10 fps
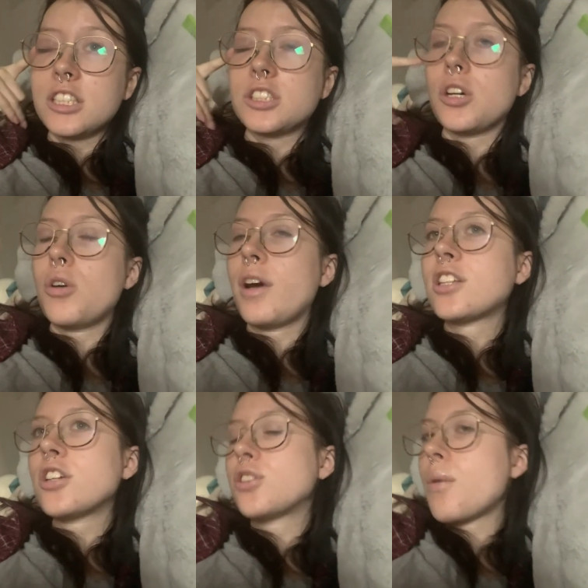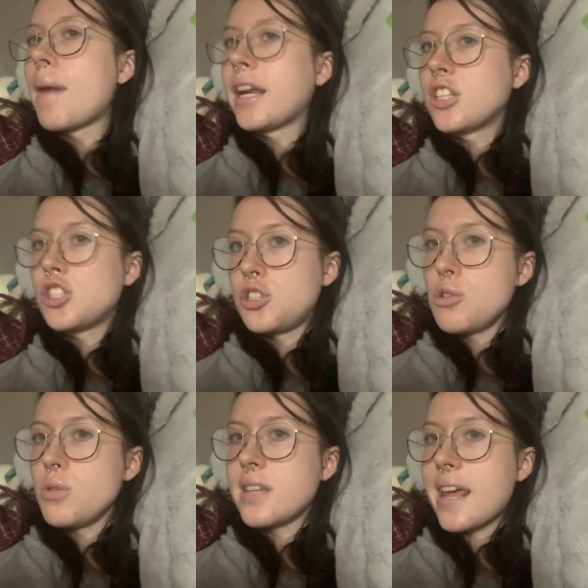So it's also
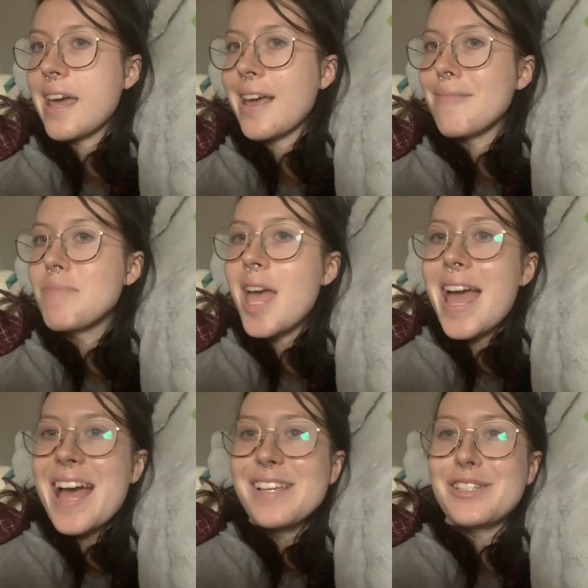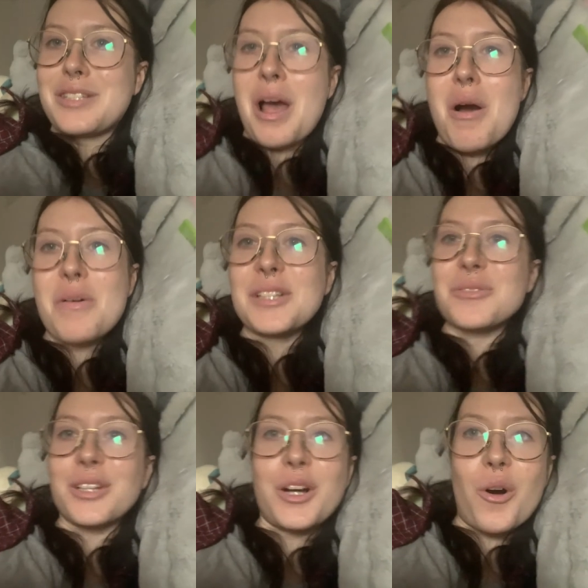-2 today, so it's
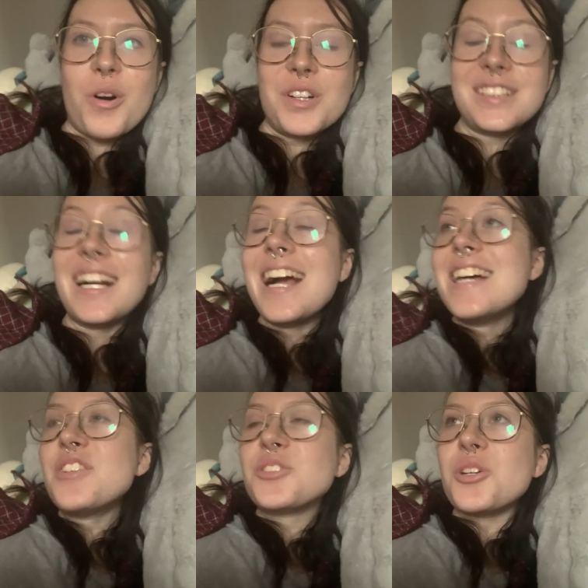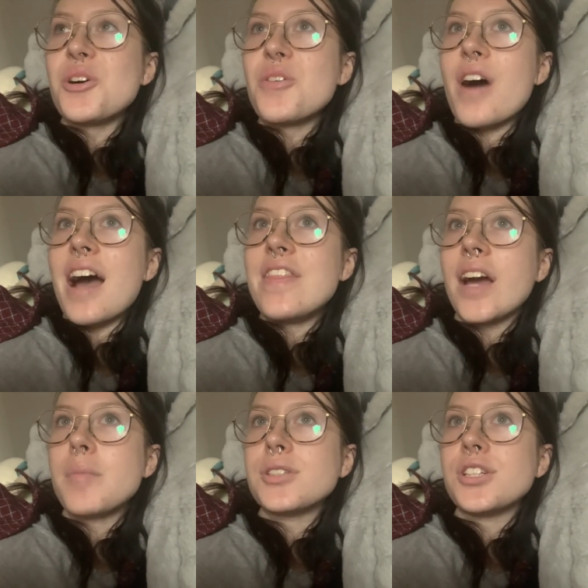really cold, so I
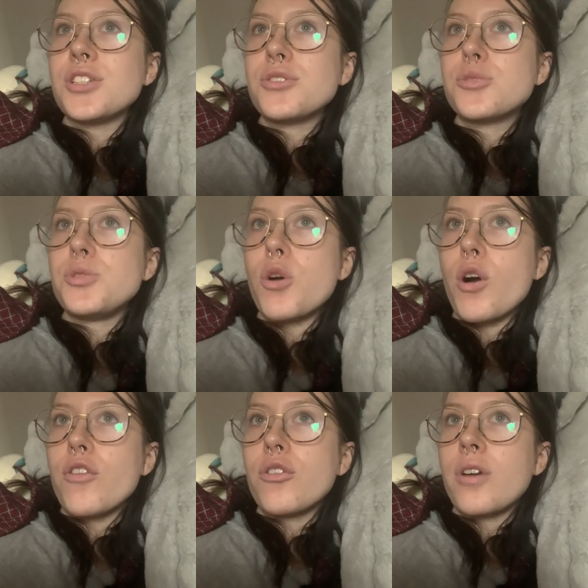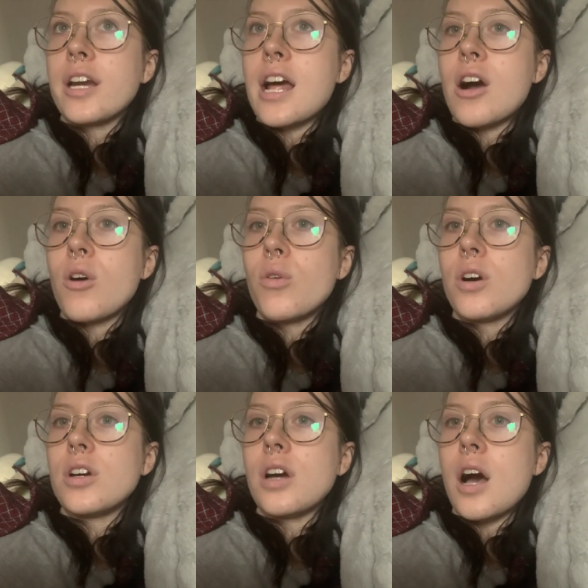think I'm just gonna do some yoga for right now.